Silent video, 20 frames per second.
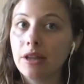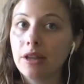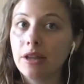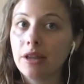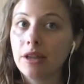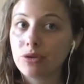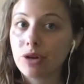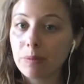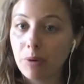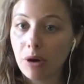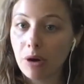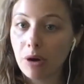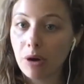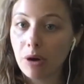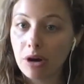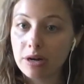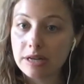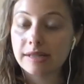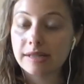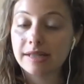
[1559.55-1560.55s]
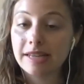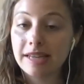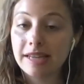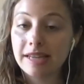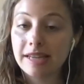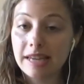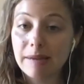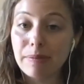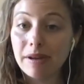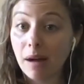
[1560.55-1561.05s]
The tricky part is
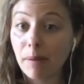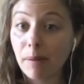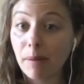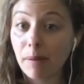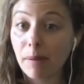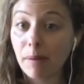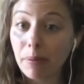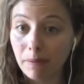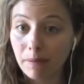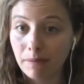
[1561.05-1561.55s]
keeping up